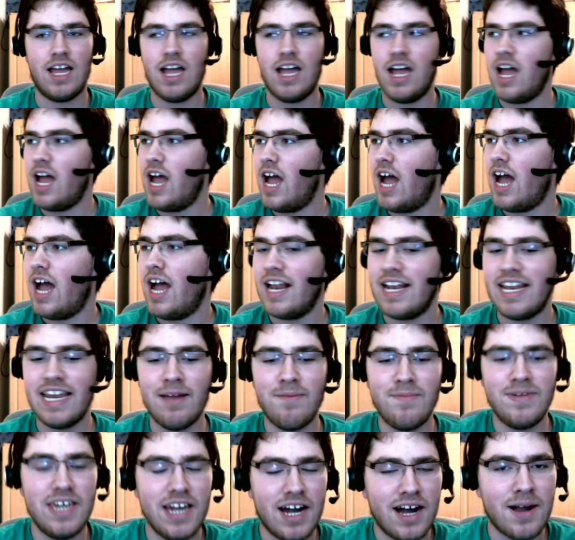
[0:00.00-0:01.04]
man. Them
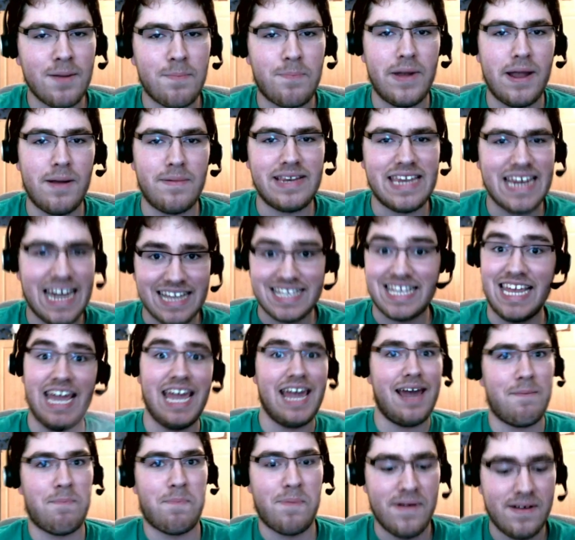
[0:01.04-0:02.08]
young people. That's
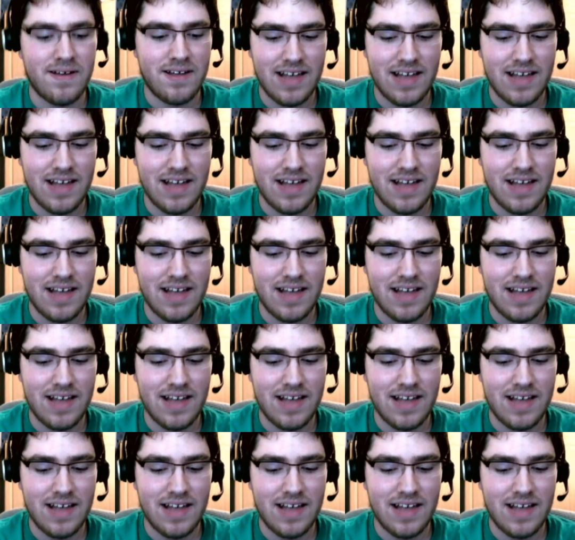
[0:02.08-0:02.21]
hip.